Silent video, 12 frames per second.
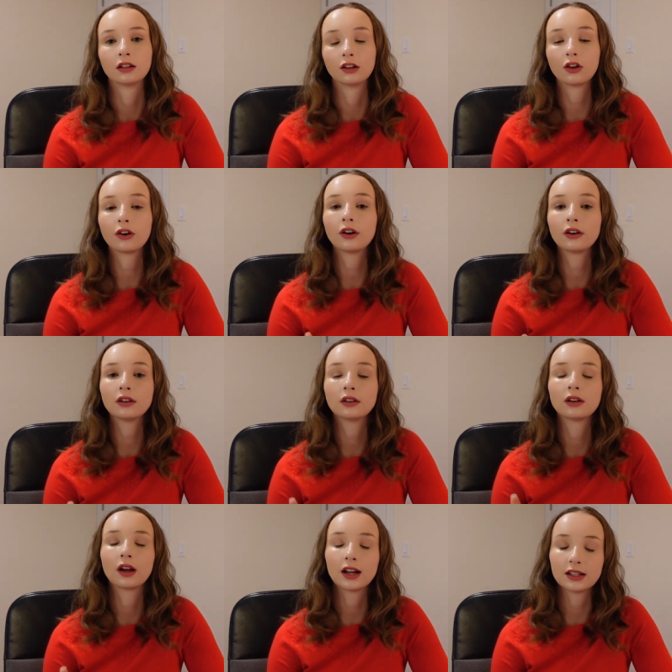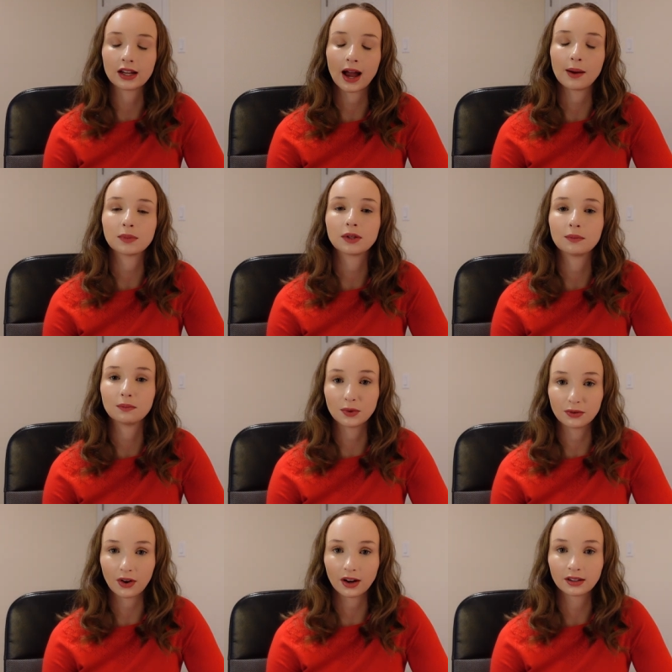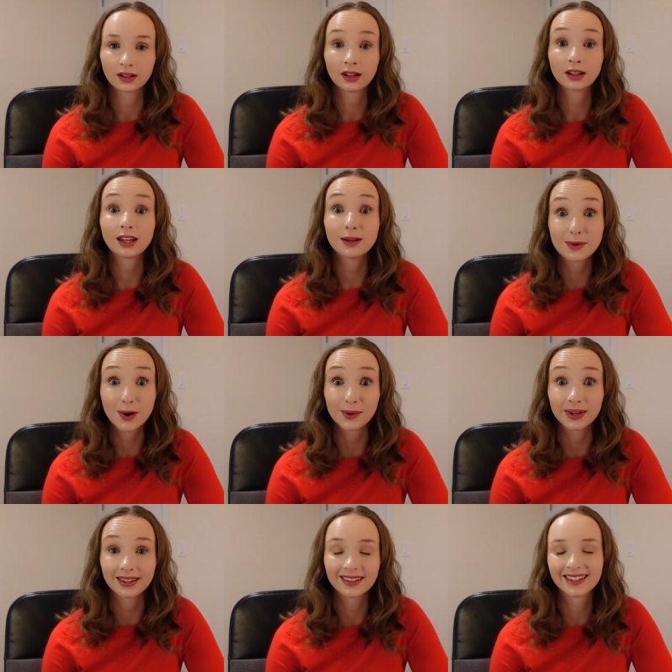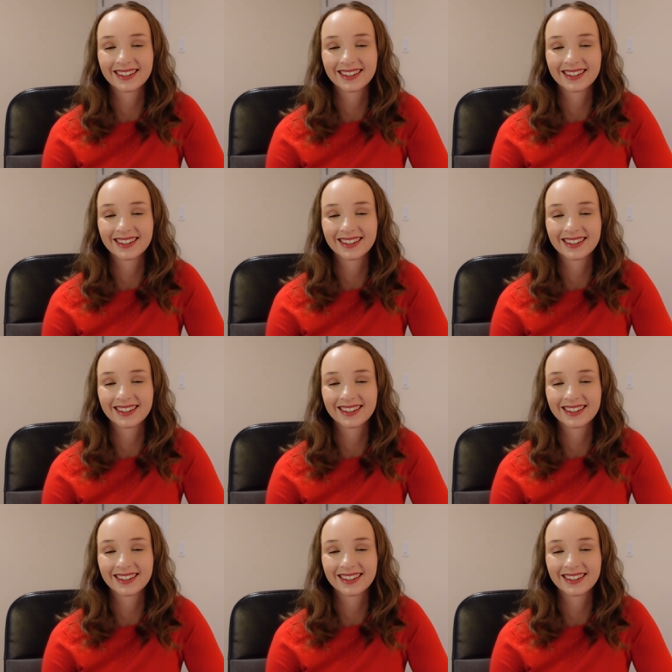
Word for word: Learn, adapt, move on. Keep going.